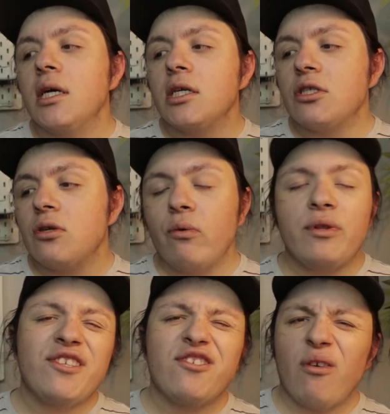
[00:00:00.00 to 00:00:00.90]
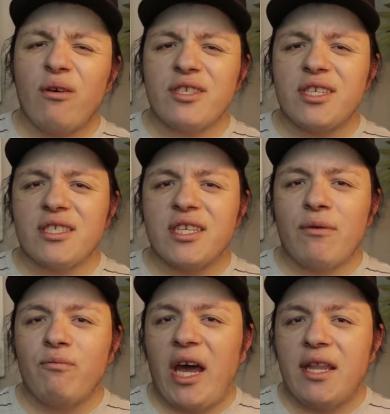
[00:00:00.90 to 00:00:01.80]
So these are all just
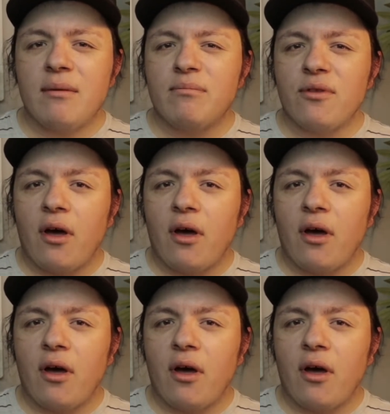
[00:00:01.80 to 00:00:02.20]
like random